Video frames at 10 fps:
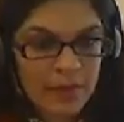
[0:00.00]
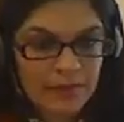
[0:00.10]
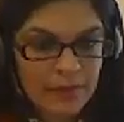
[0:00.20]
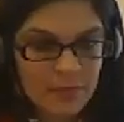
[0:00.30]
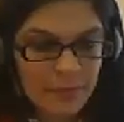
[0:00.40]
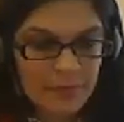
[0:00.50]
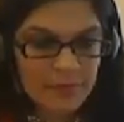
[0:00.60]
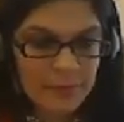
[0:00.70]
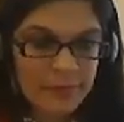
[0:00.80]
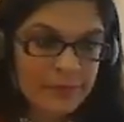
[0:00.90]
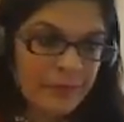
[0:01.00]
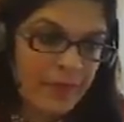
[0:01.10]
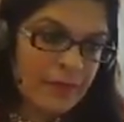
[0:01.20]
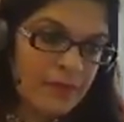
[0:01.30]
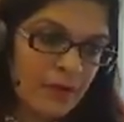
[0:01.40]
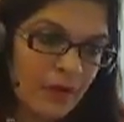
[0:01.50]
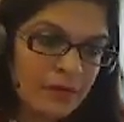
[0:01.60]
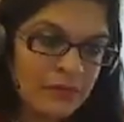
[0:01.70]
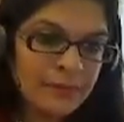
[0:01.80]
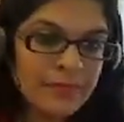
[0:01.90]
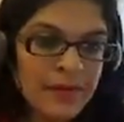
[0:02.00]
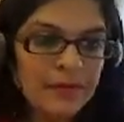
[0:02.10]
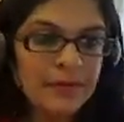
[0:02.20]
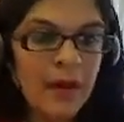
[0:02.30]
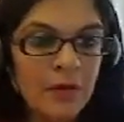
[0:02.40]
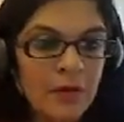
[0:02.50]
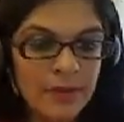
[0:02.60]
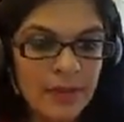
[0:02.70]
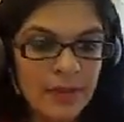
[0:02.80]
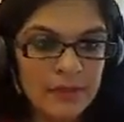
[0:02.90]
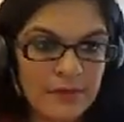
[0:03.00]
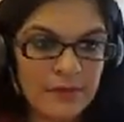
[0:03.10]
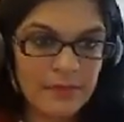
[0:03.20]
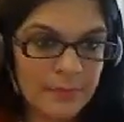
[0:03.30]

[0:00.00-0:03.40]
if there's a possibility of getting scholarship there and how to get it.